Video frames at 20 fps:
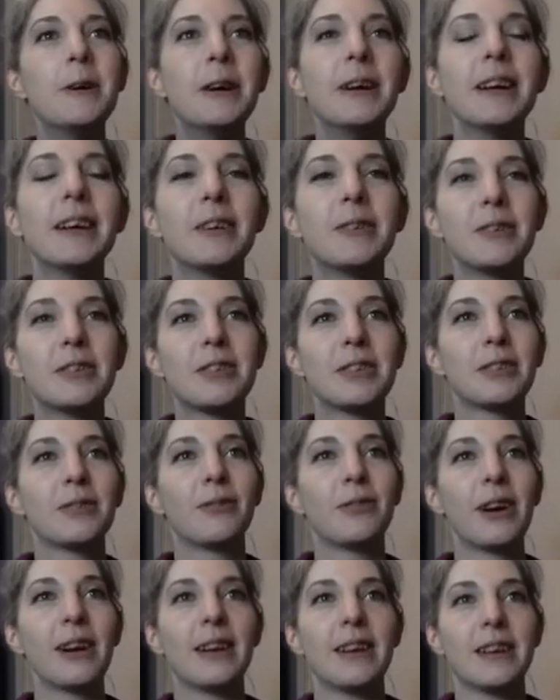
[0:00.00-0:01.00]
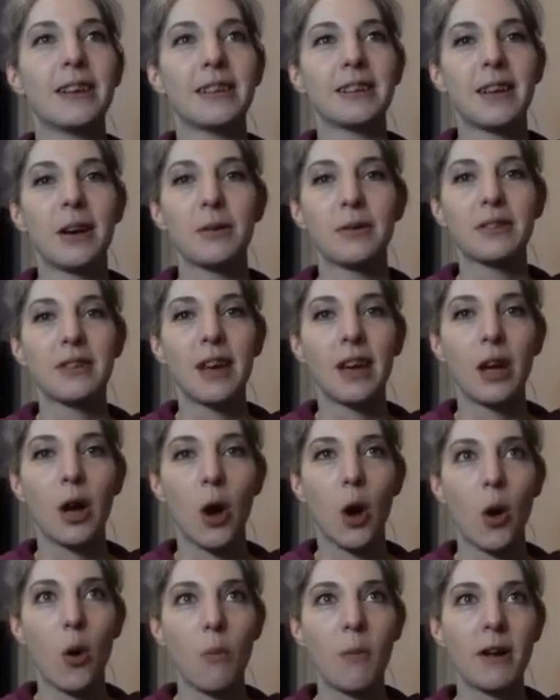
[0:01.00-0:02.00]
it was just funny because I was like,
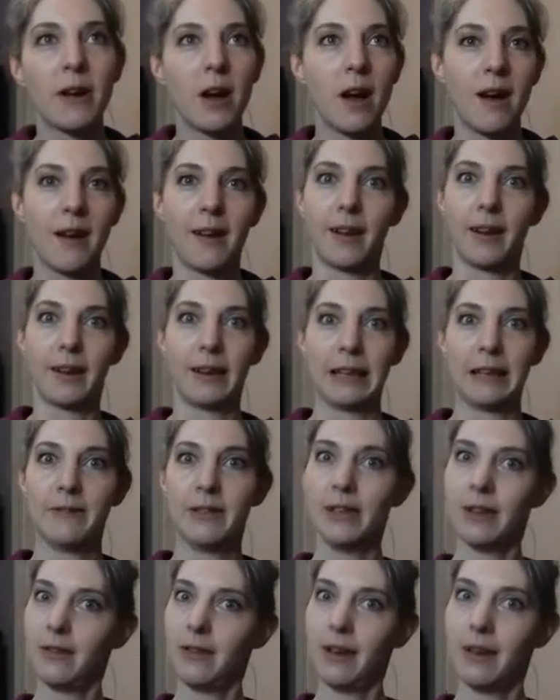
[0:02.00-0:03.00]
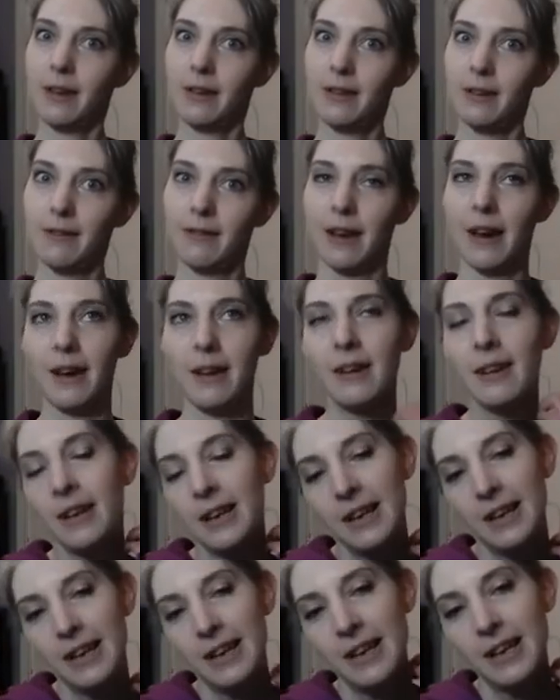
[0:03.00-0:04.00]
oh my god, I didn't even know they could do that.
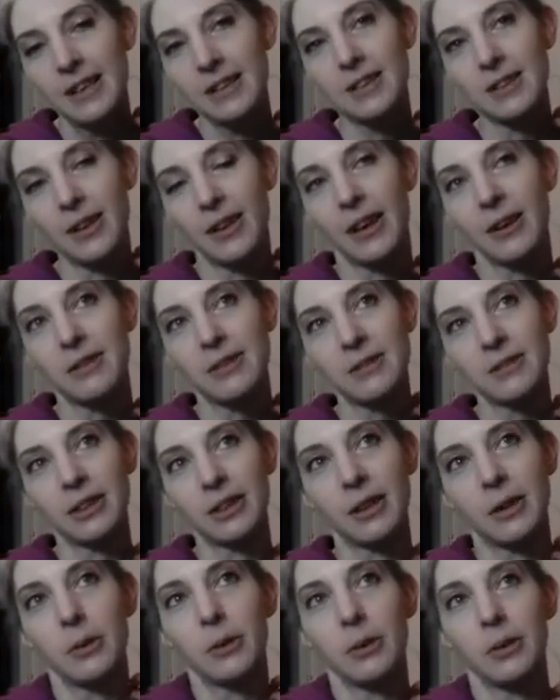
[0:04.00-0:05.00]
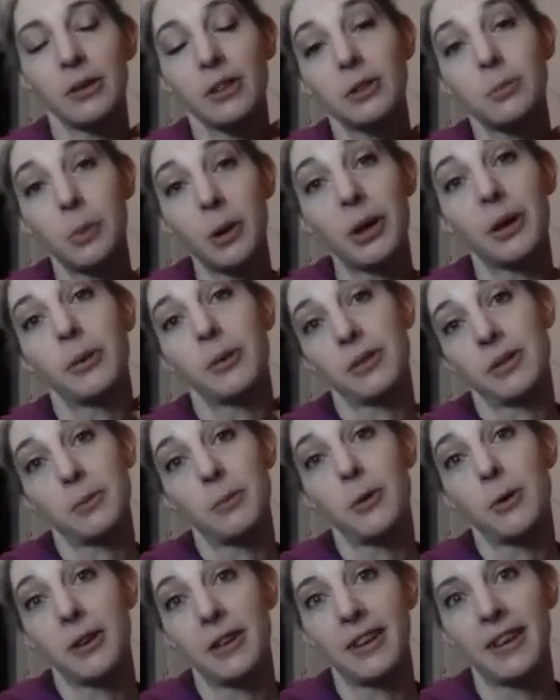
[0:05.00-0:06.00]
So that was really cool. She probably quit
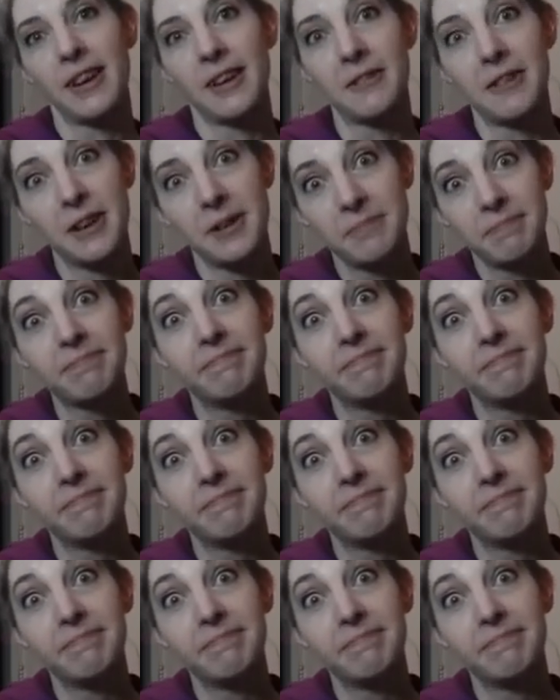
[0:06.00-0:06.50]
smoking now, right?